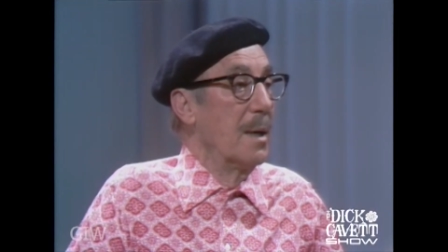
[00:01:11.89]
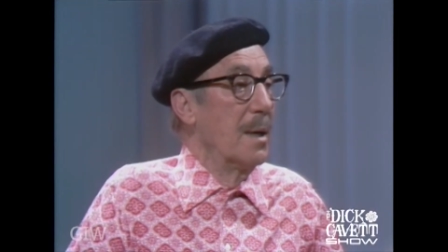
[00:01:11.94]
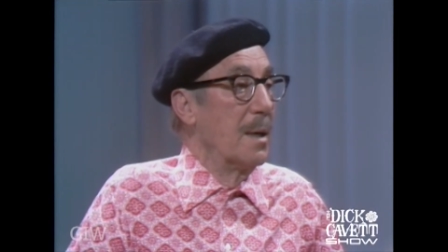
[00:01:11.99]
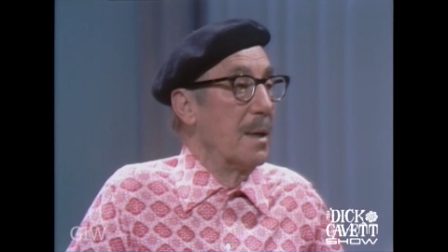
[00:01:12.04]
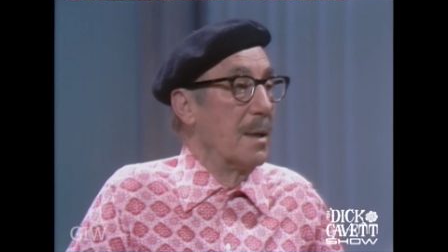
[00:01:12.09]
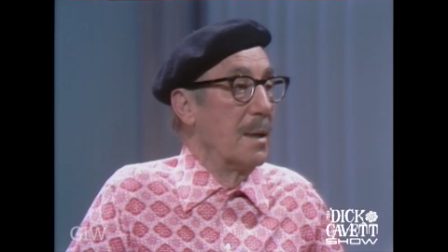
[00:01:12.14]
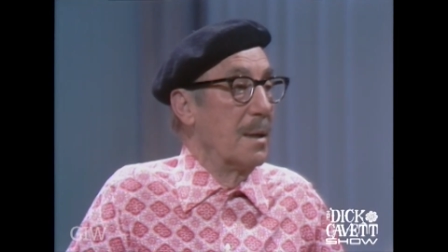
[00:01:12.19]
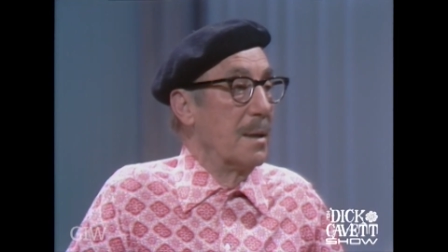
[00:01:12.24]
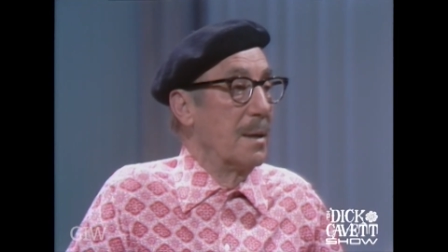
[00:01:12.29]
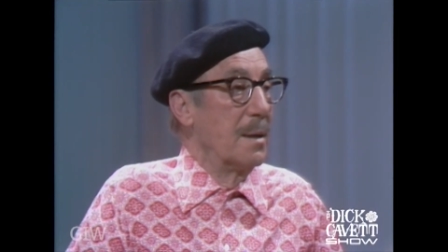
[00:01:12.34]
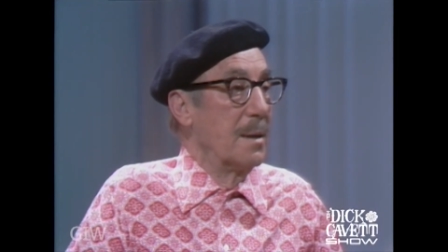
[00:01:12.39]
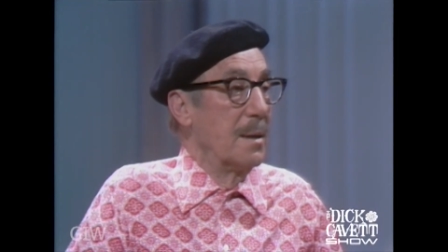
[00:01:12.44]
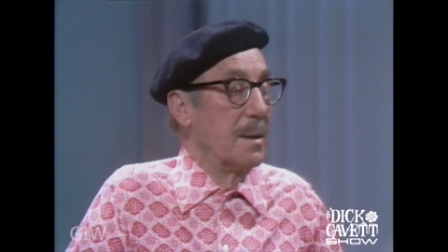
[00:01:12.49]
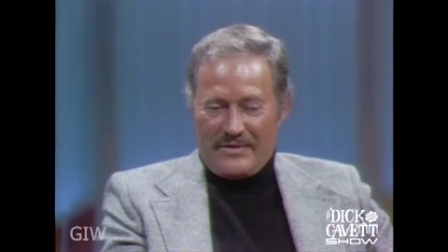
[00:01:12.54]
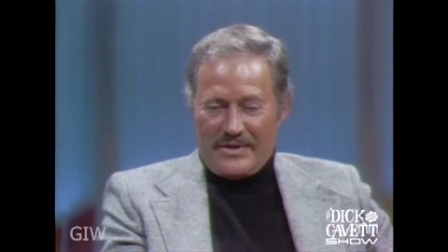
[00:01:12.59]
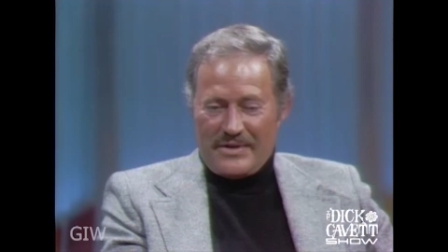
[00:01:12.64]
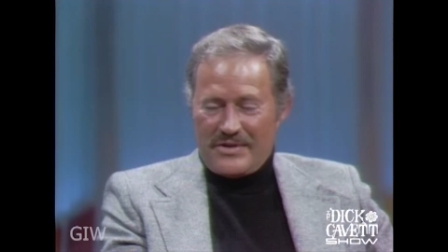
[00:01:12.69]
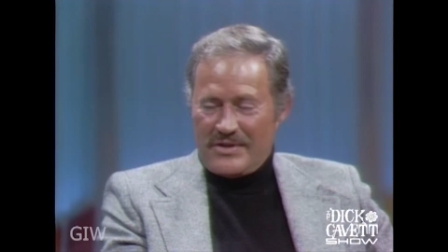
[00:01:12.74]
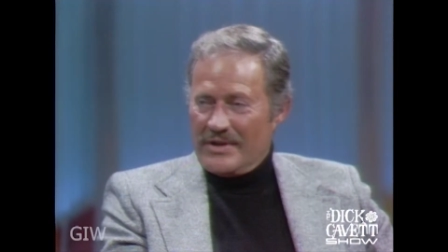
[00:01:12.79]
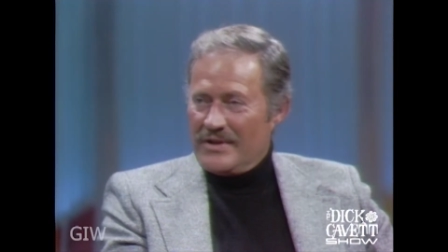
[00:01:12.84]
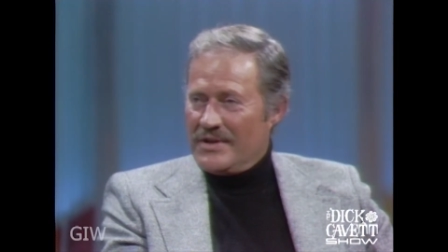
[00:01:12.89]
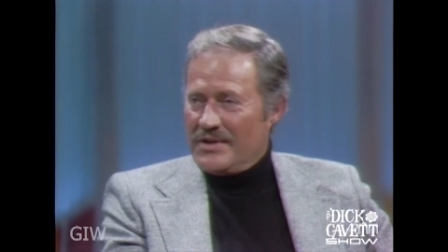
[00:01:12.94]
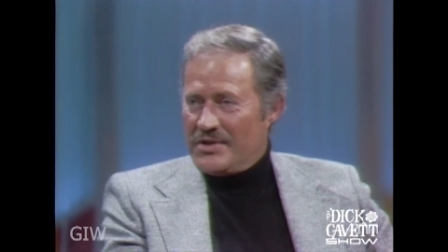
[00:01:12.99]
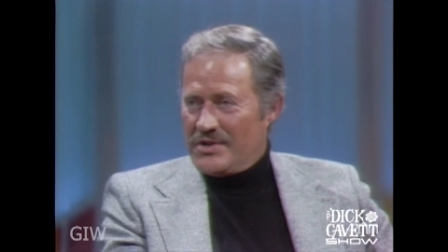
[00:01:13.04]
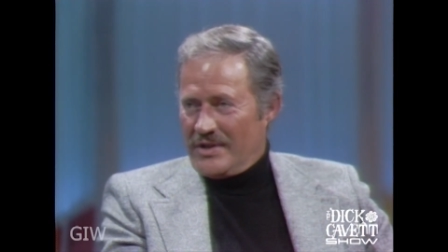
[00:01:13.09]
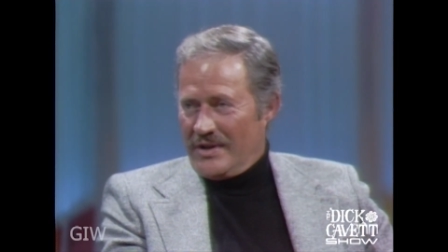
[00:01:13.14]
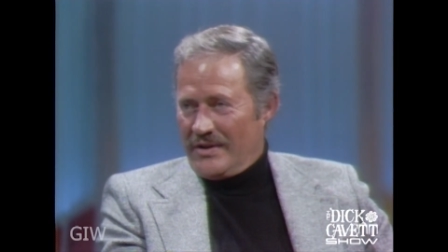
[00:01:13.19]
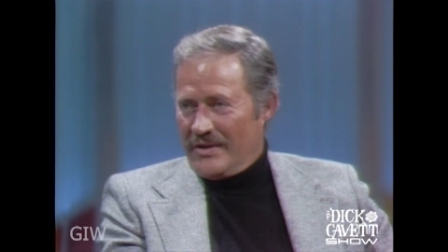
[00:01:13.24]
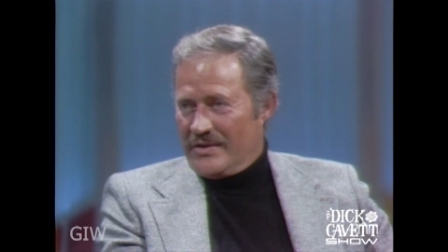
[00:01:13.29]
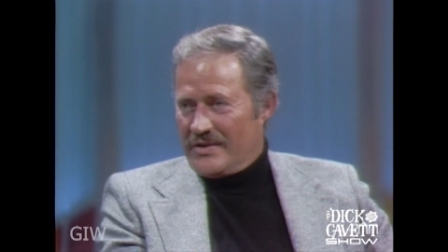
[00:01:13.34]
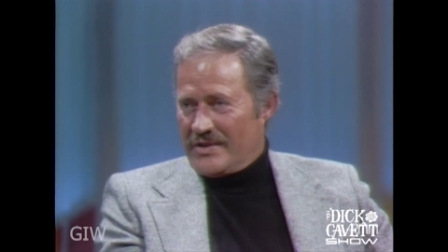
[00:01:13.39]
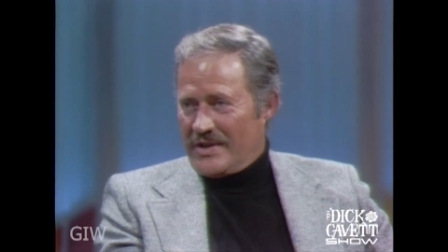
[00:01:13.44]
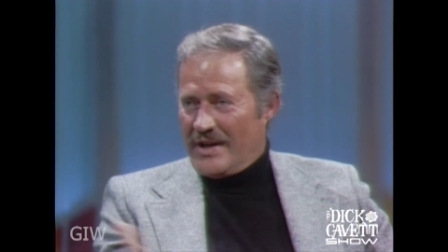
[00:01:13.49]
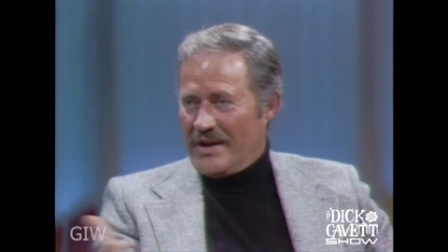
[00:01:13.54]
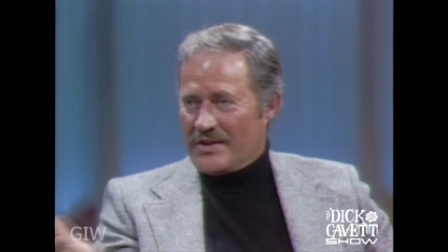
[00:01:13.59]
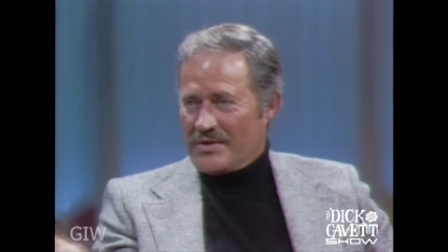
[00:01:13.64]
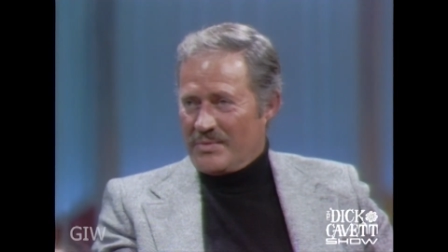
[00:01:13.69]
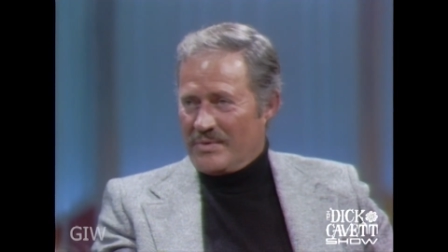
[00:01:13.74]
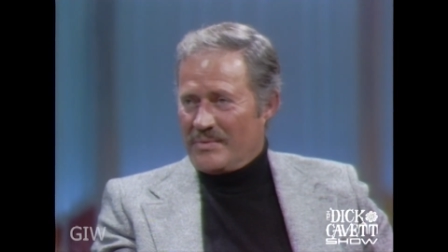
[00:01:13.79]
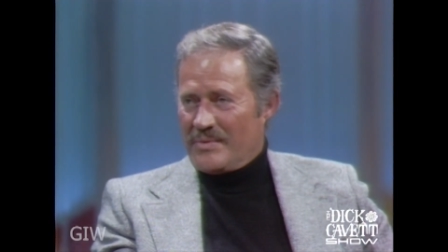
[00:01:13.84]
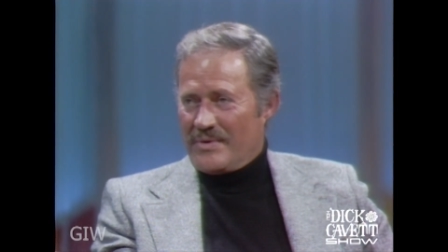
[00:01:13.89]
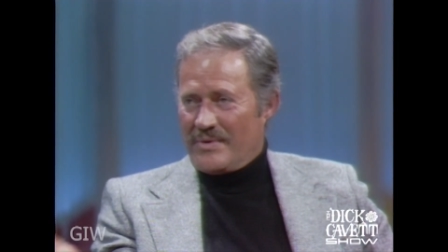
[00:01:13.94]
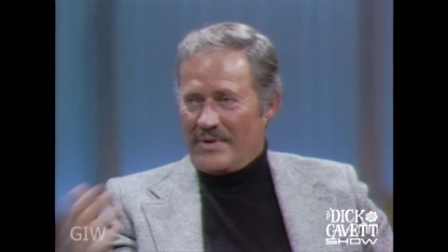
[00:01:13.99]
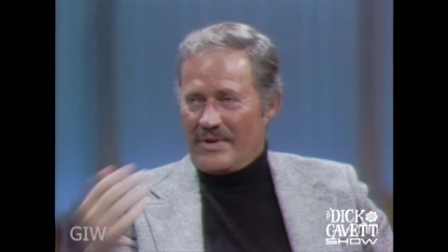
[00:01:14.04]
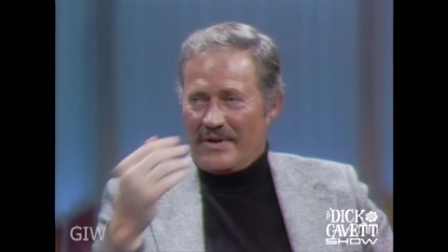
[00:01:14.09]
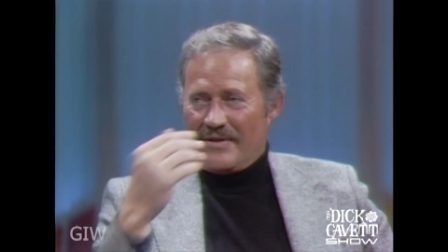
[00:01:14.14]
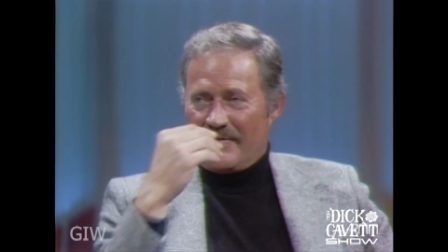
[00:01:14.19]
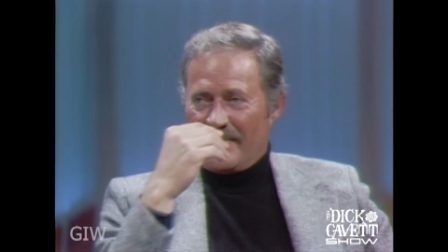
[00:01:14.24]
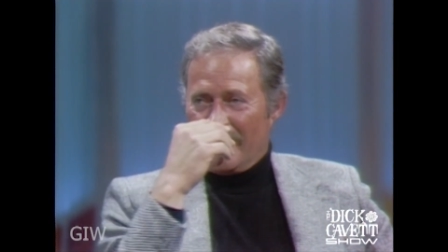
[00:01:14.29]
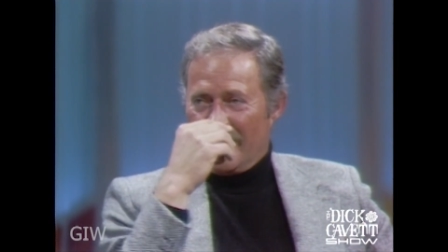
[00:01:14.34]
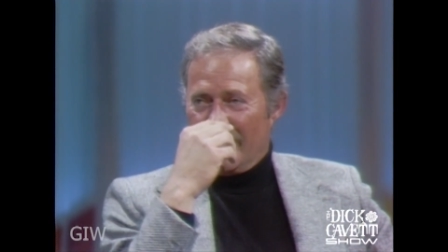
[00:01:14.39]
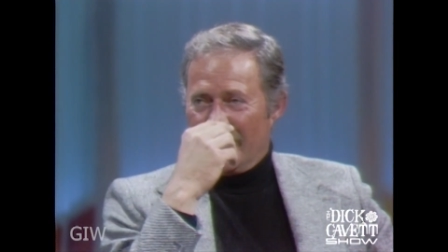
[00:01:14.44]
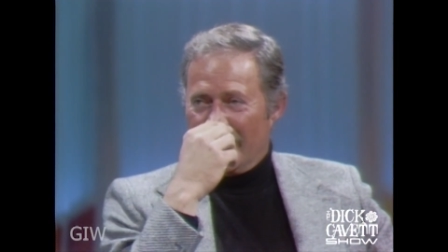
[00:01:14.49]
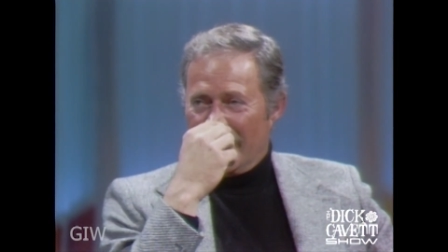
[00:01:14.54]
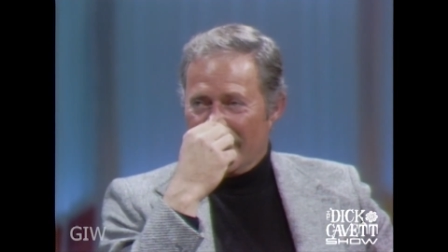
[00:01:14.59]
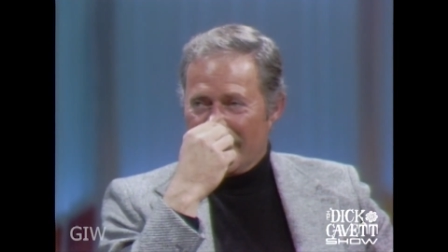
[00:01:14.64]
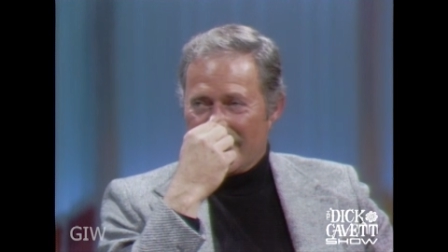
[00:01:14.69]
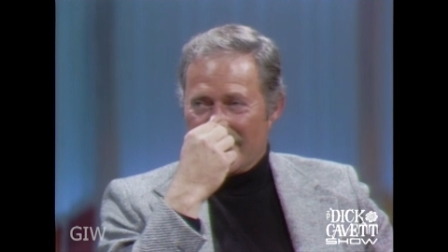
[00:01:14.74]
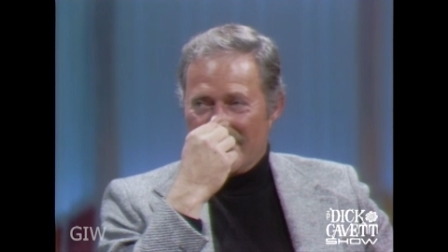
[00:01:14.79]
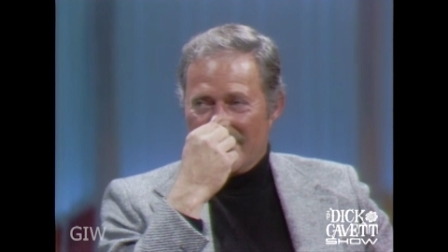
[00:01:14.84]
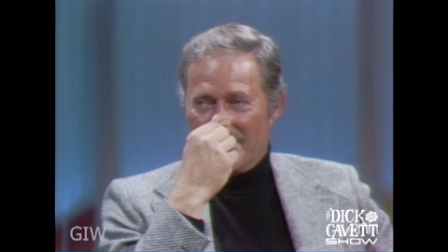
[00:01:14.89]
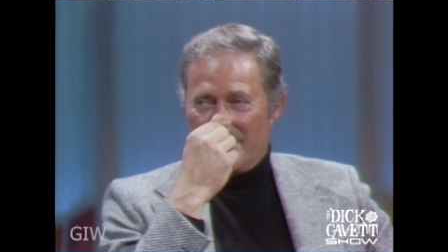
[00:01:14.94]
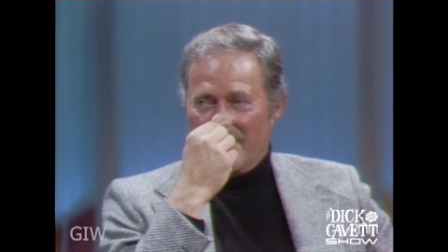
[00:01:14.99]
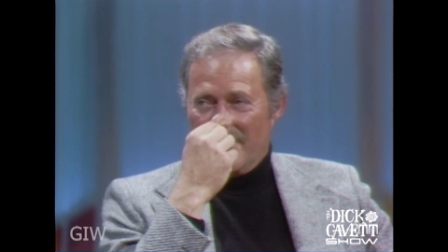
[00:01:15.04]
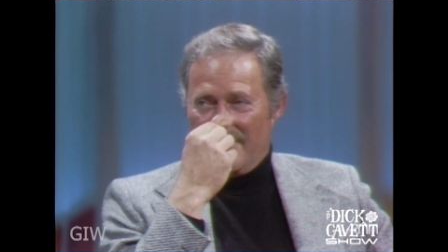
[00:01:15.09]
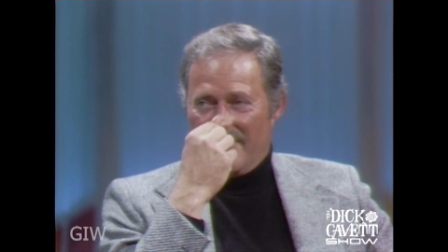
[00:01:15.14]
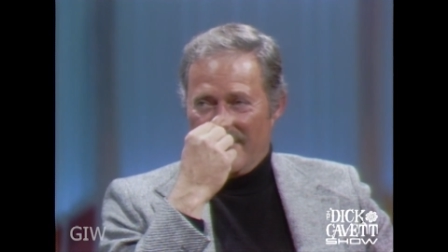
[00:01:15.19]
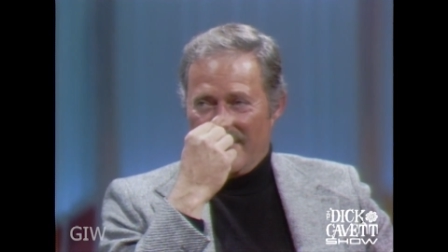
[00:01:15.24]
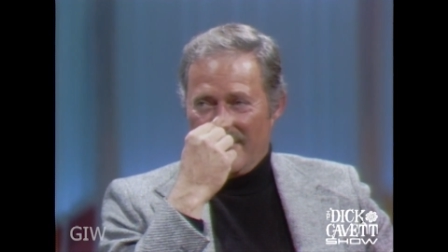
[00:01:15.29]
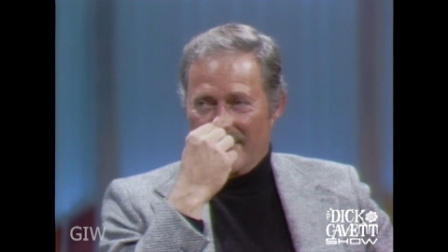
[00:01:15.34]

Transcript: you one night over at Sidney Sheldon's house when we were there for dinner to see a movie,